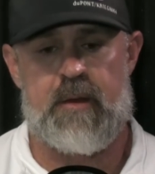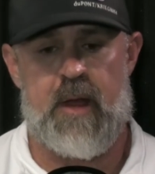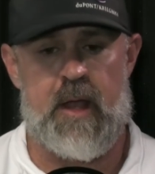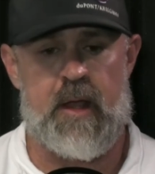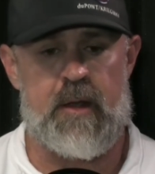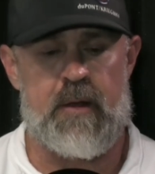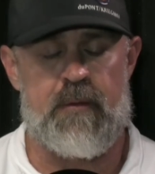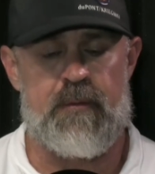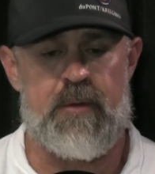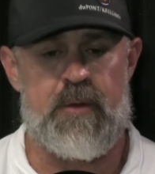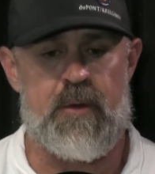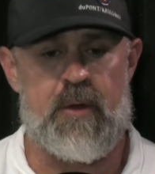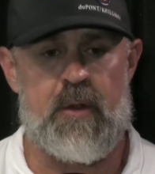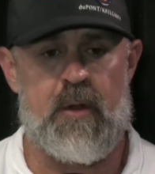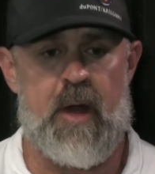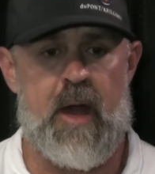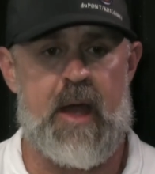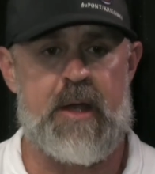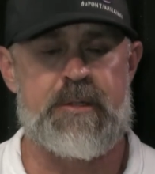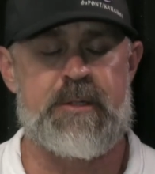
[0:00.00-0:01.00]
taking a few
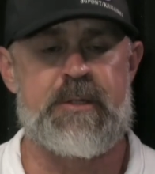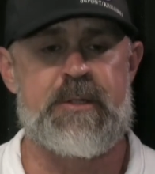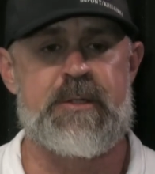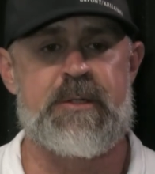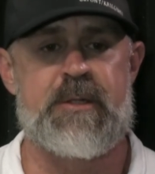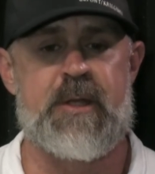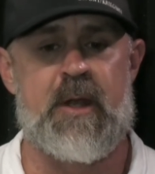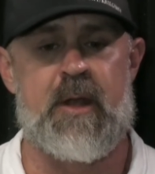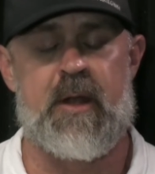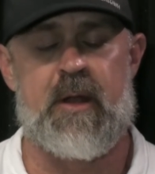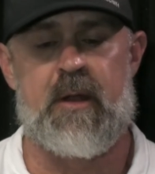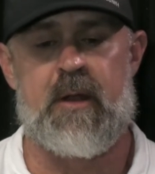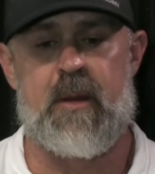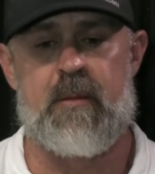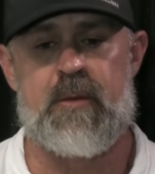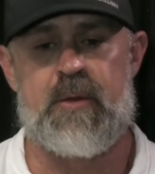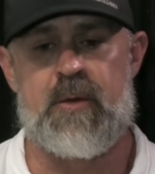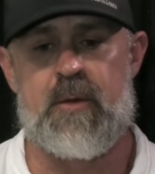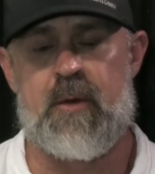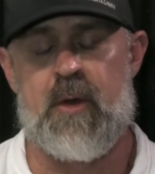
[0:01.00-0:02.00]
classes, and ended
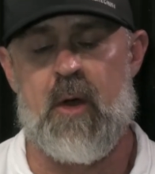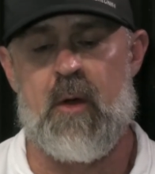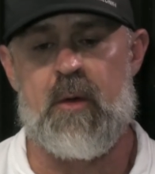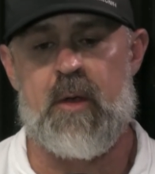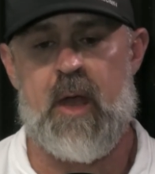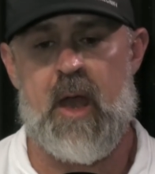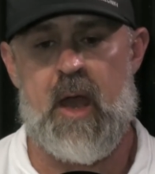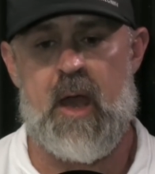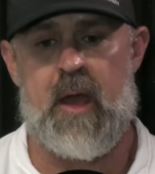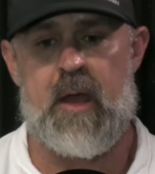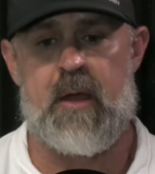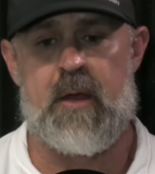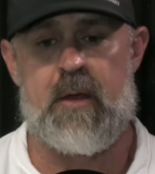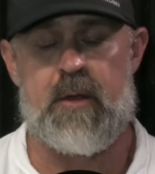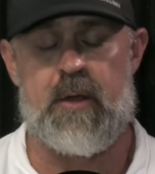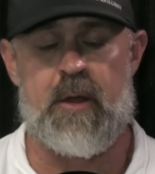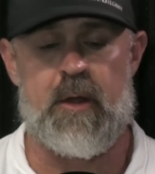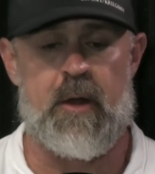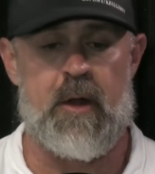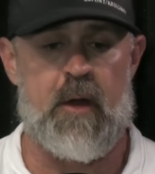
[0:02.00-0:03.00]
up doing
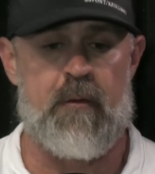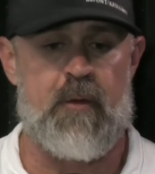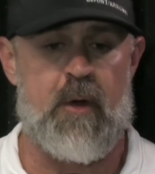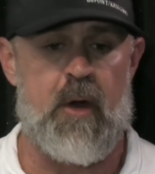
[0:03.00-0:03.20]
good enough